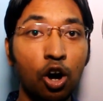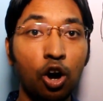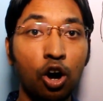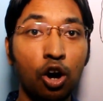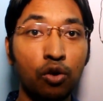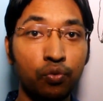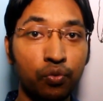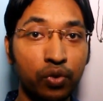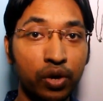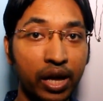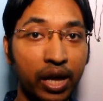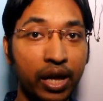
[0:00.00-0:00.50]

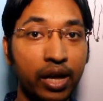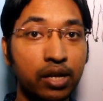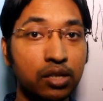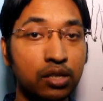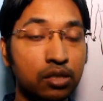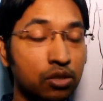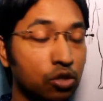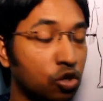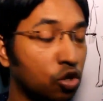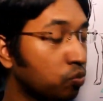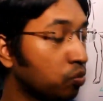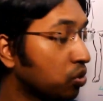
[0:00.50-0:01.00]
of
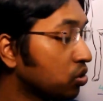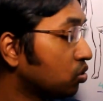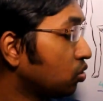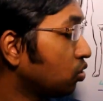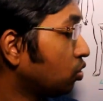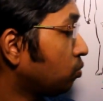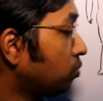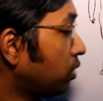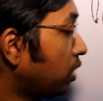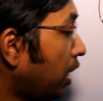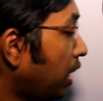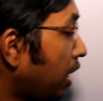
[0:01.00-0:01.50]
X
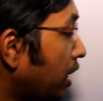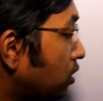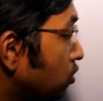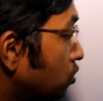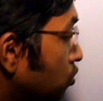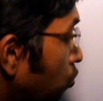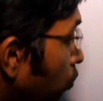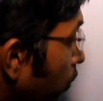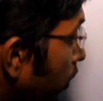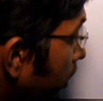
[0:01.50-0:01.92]
chromosome as